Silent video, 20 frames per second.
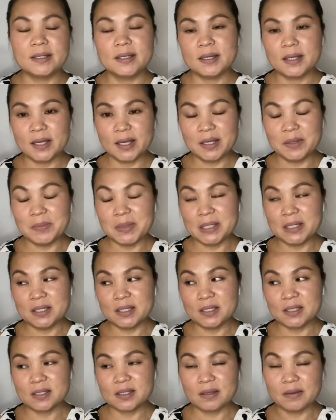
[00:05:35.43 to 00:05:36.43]
I
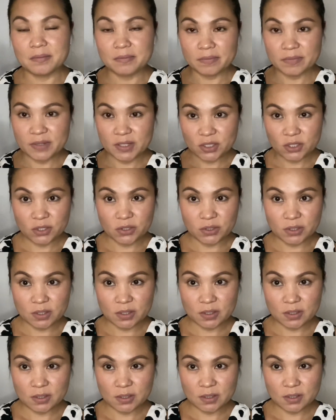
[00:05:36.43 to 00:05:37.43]
mean, some
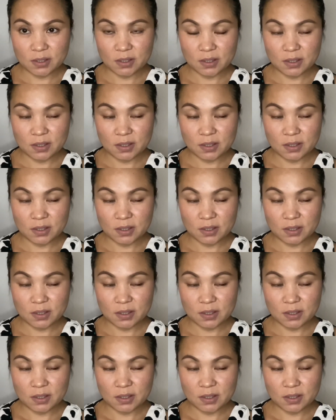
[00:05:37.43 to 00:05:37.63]
features